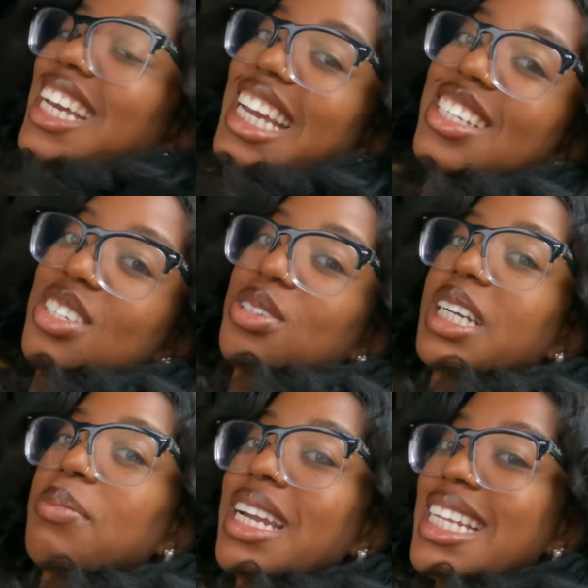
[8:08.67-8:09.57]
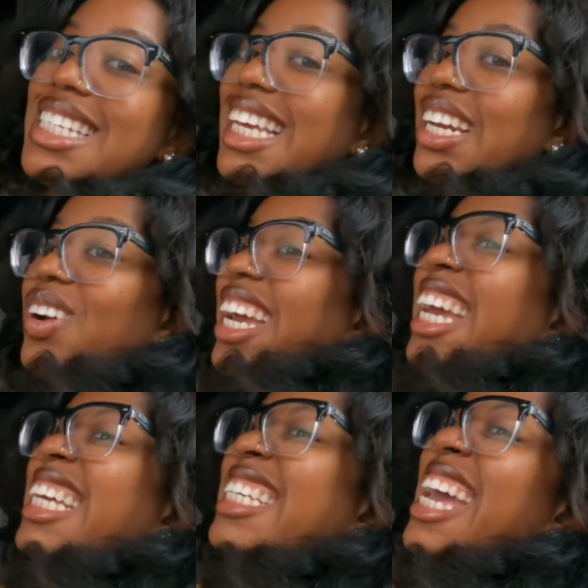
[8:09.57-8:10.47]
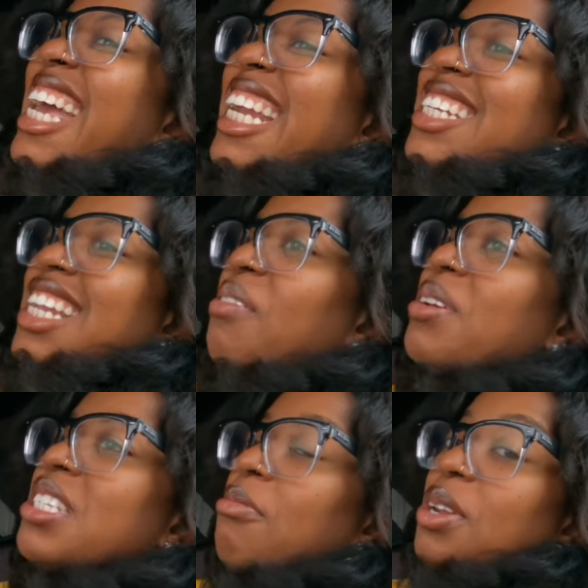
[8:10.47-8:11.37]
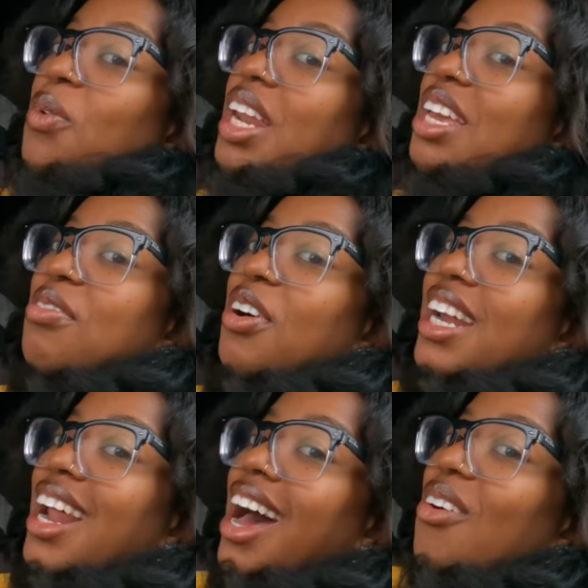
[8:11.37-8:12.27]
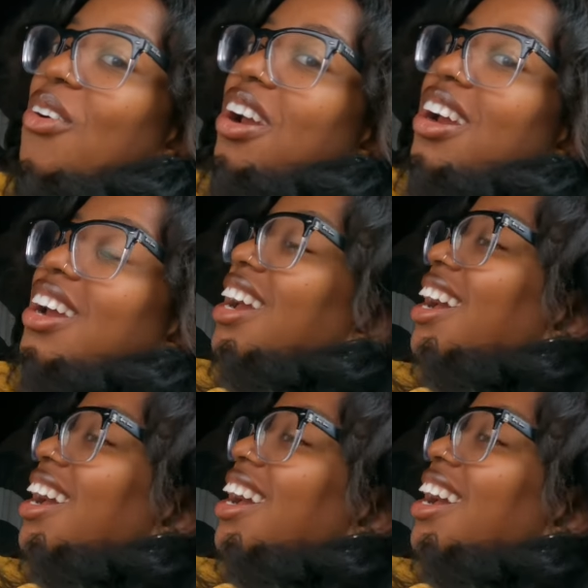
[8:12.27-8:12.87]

It's 30 minutes later again. That means I've been waiting for an hour.